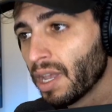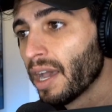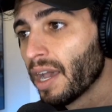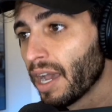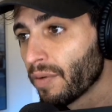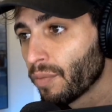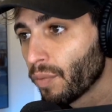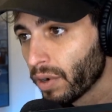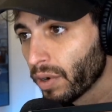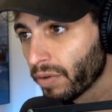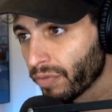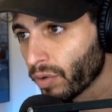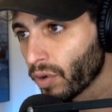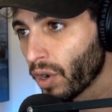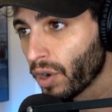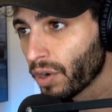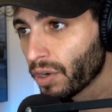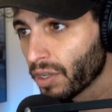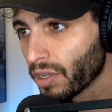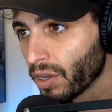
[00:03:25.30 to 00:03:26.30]
I have one for
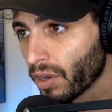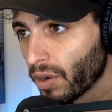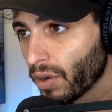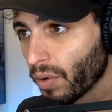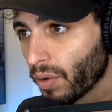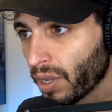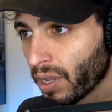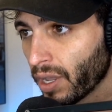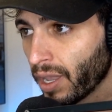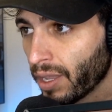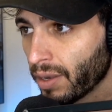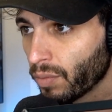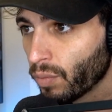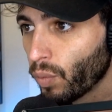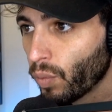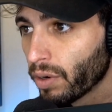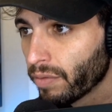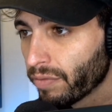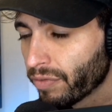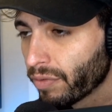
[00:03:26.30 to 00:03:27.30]
audio and
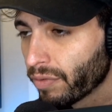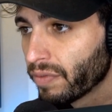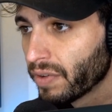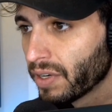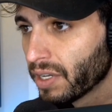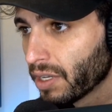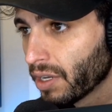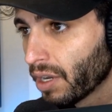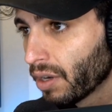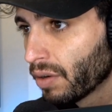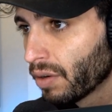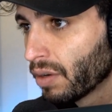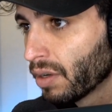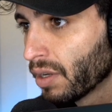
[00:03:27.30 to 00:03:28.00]
one for video.